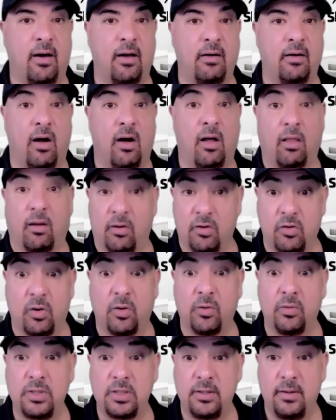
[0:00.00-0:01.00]
on
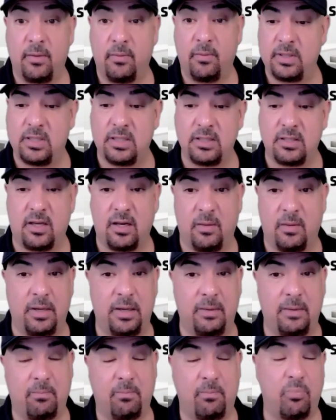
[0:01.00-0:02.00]
all our drones, which
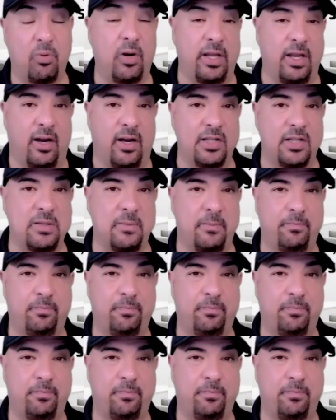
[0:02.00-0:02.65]
is going to be pretty